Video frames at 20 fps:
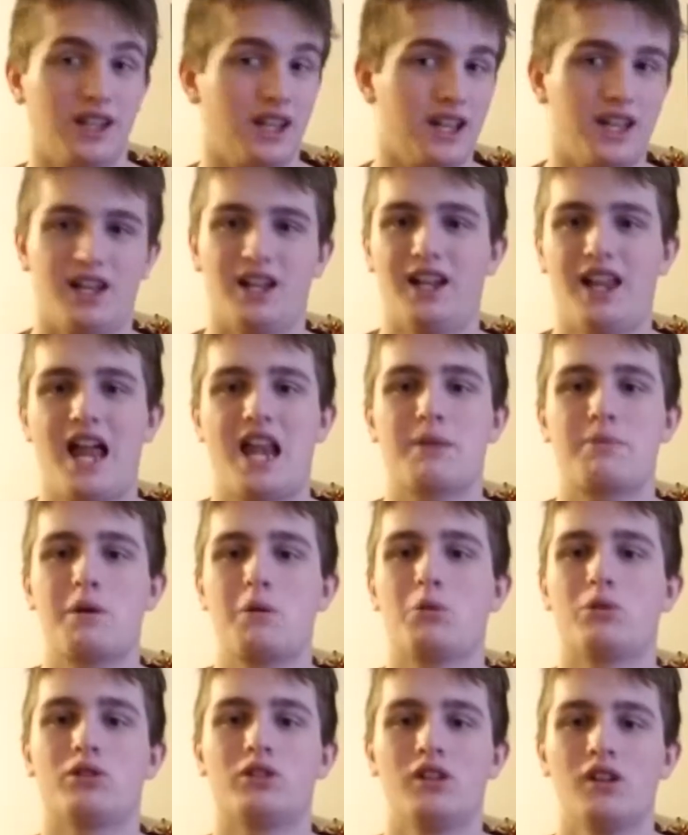And a lot of
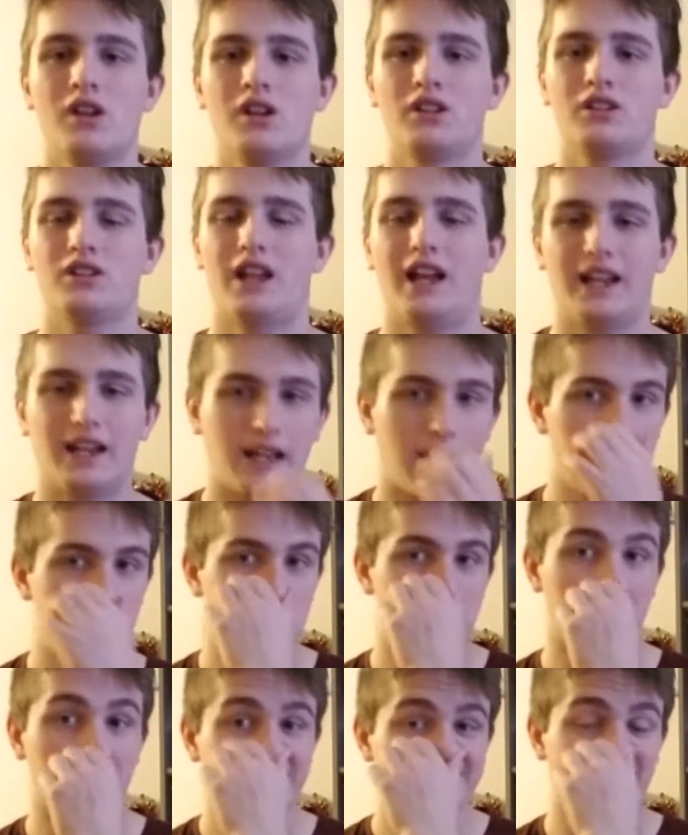people, I
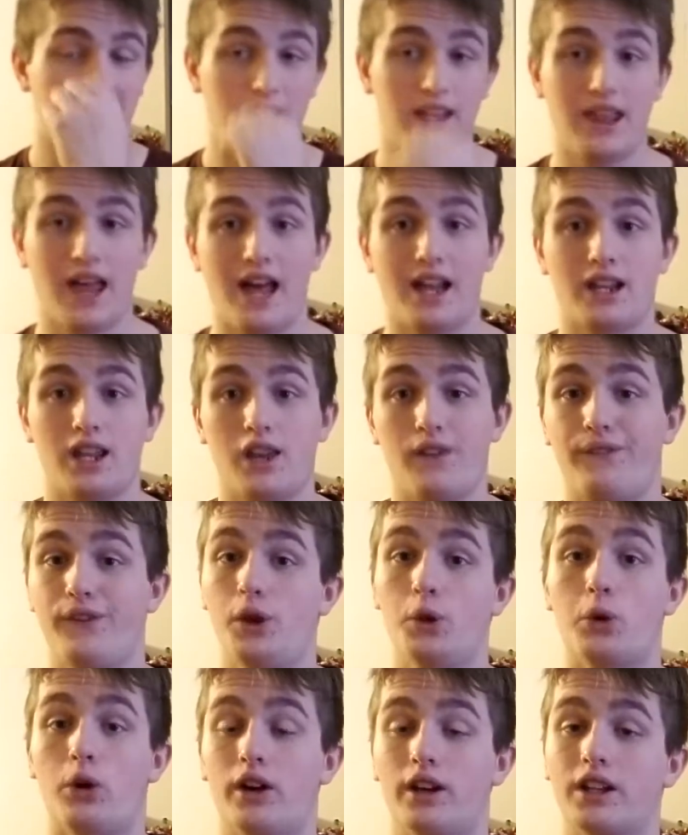will say that if
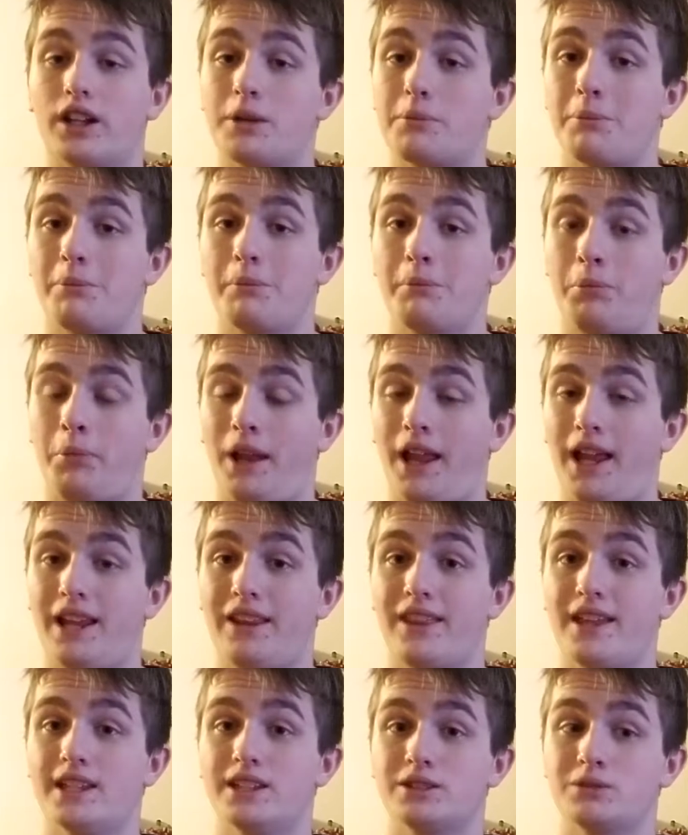you are going to play
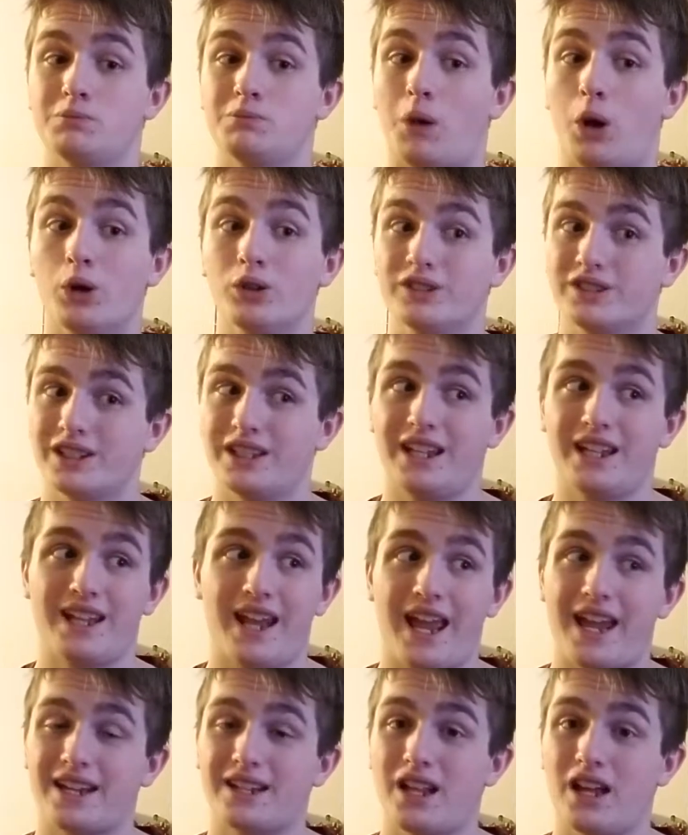this mostly in
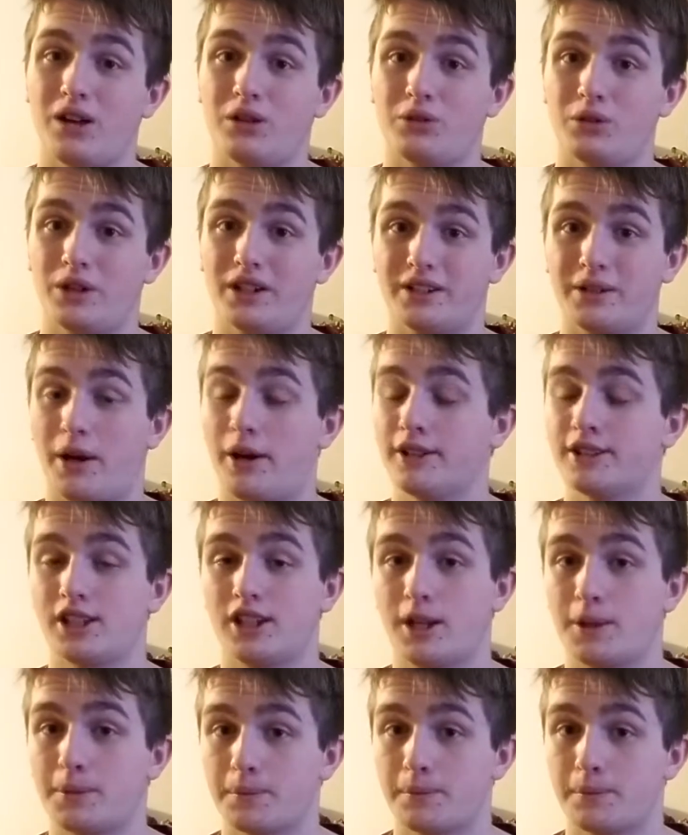handheld, or mostly